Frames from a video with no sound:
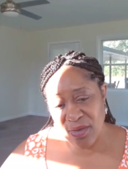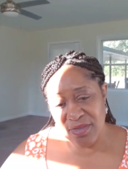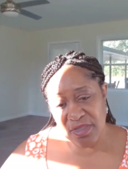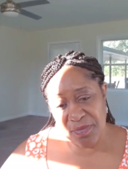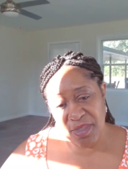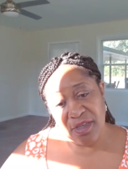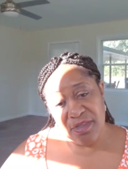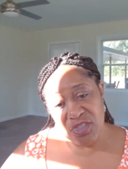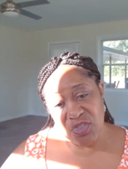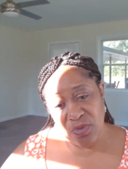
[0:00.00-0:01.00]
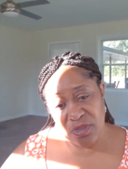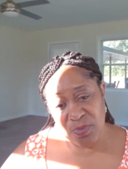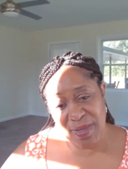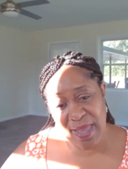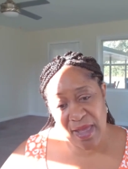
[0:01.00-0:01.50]
on some of the
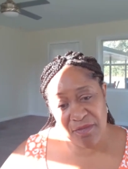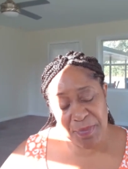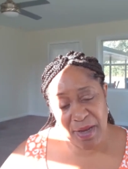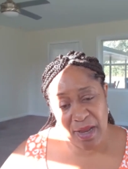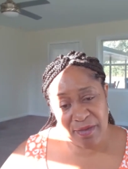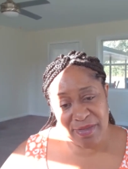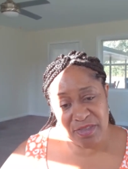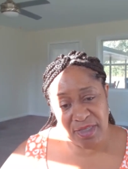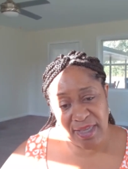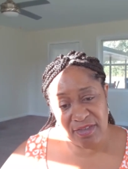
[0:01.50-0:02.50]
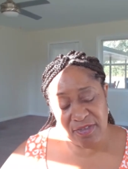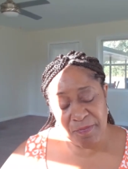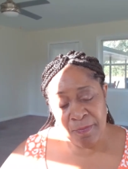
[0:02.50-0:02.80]
concerns we have about higher education.